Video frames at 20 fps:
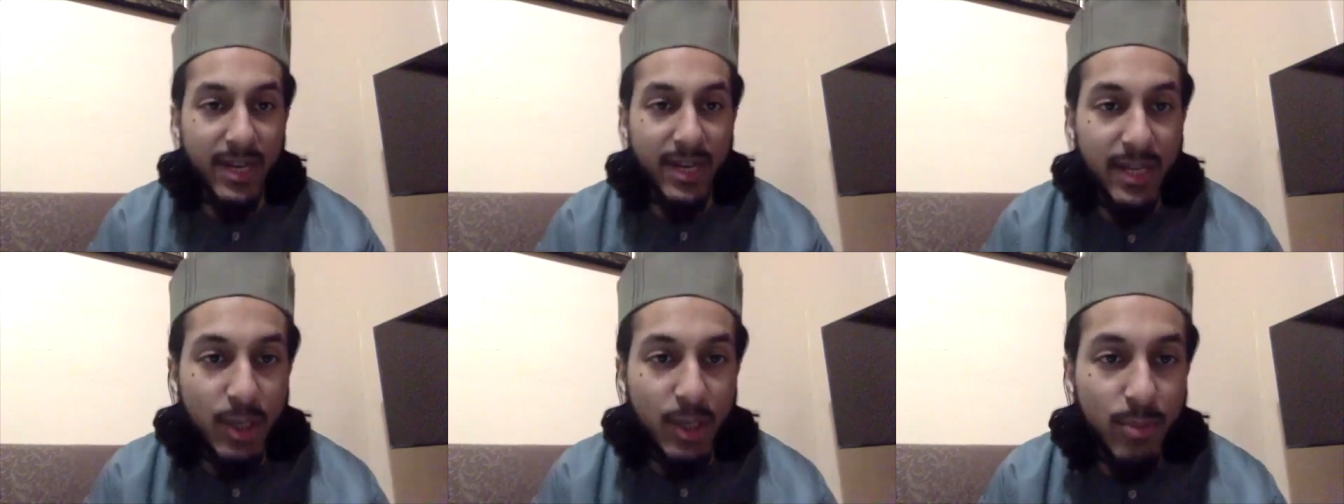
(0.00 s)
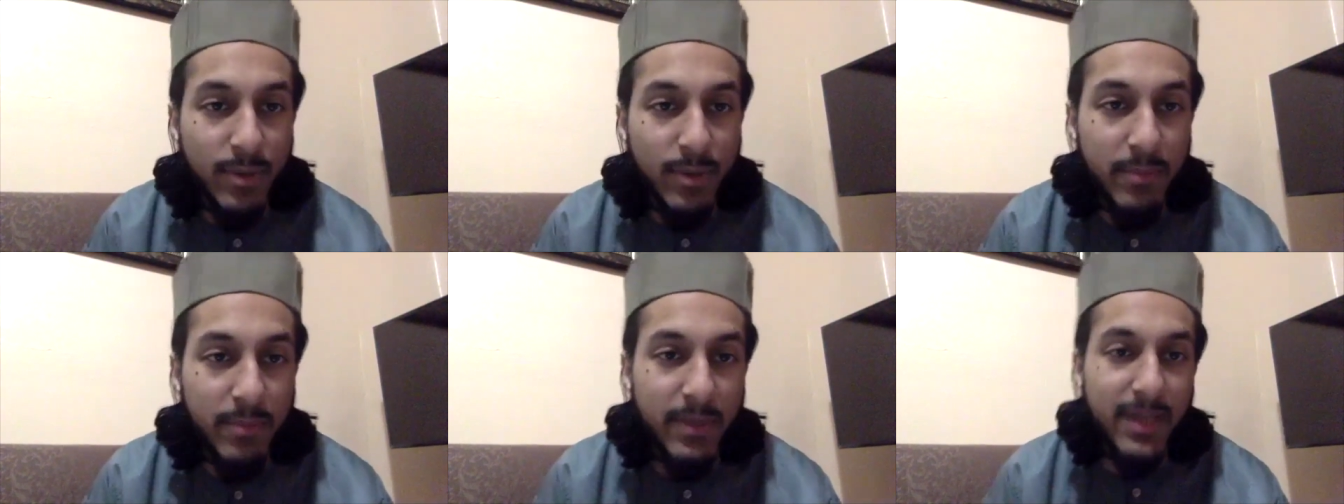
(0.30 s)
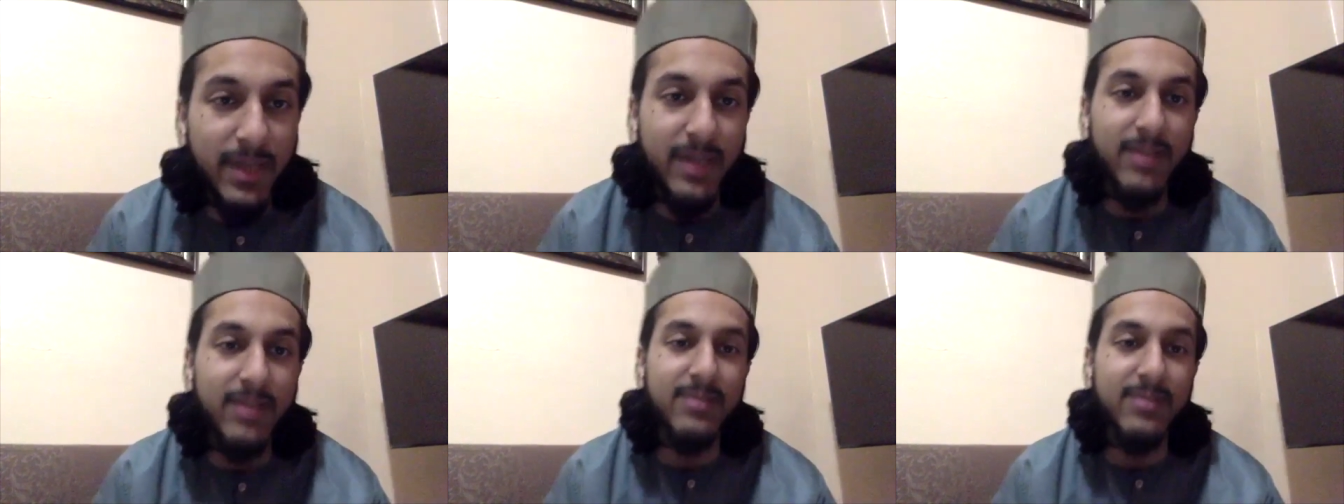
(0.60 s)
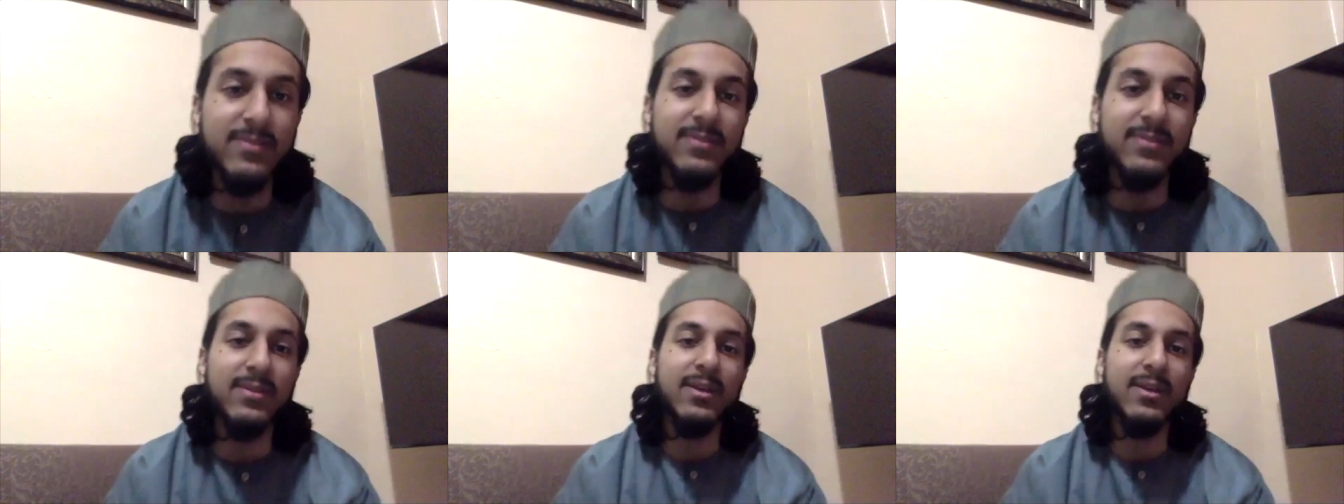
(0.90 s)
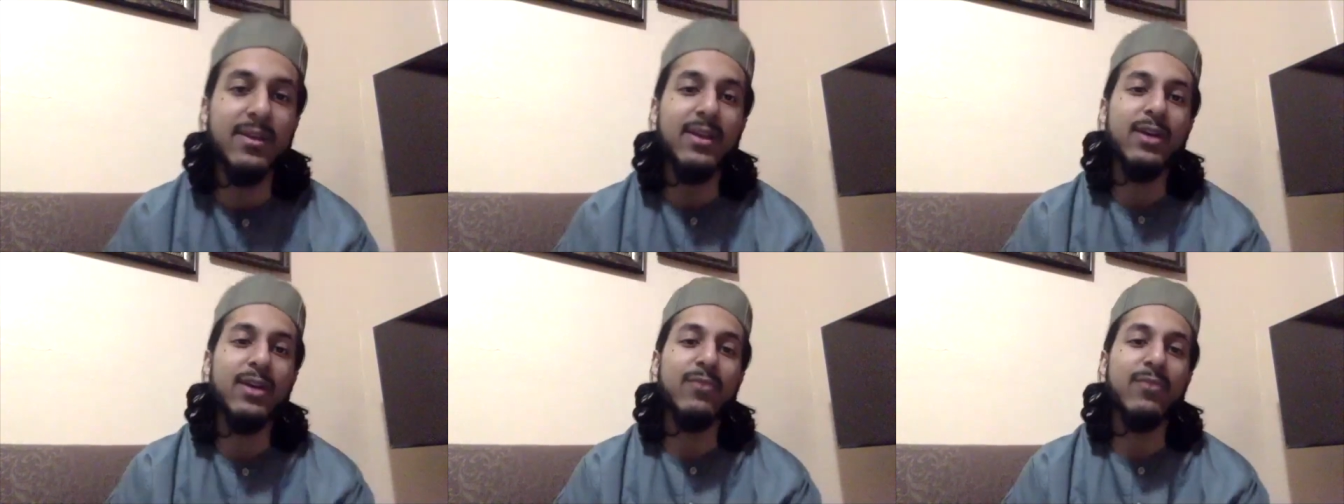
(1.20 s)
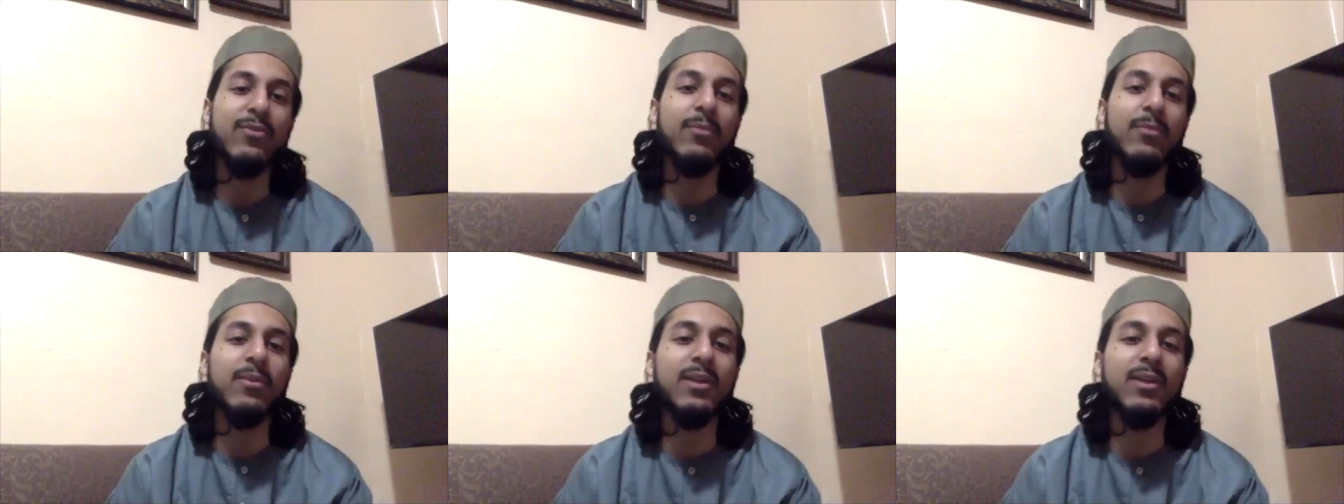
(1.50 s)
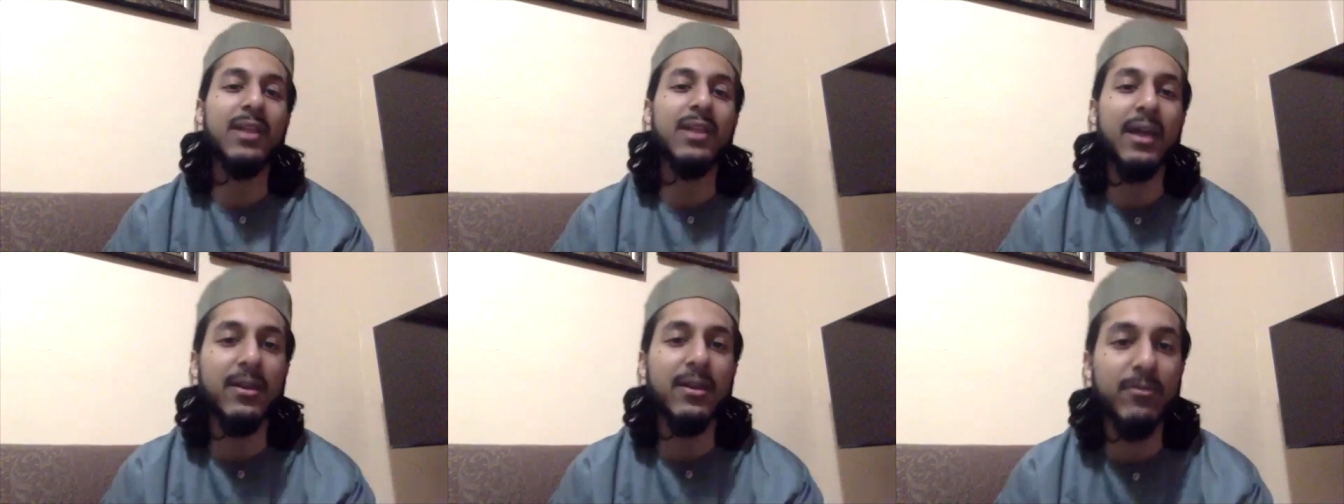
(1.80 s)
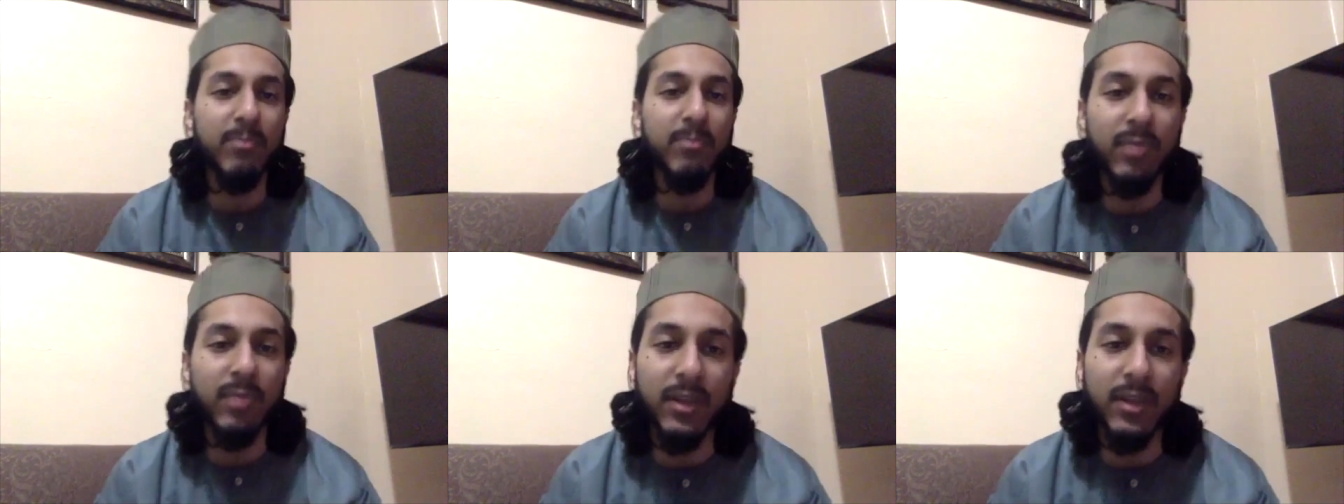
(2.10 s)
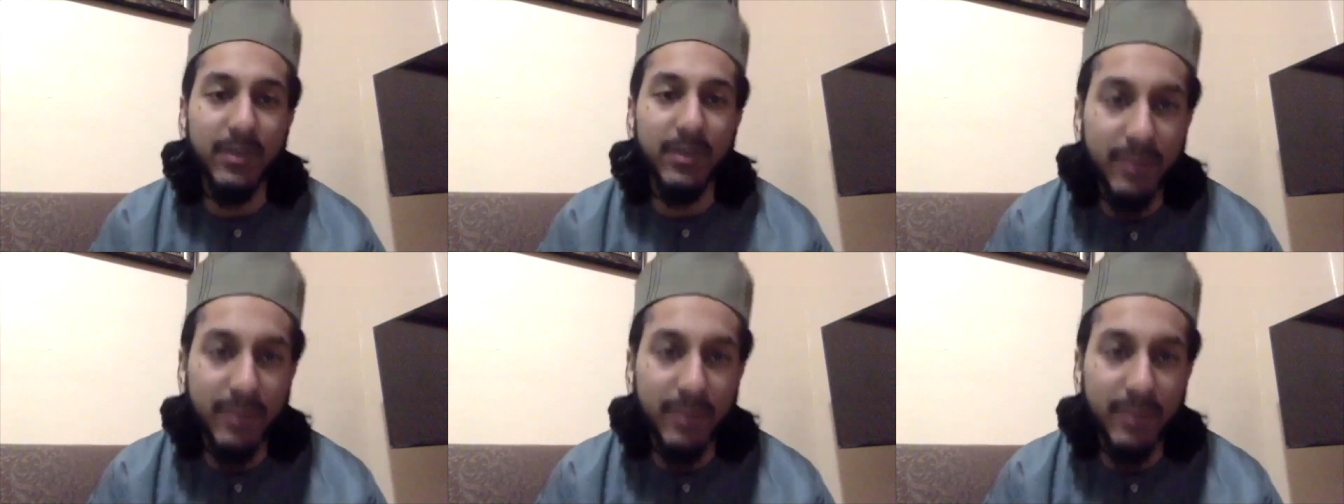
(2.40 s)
human beings from a clot of blood.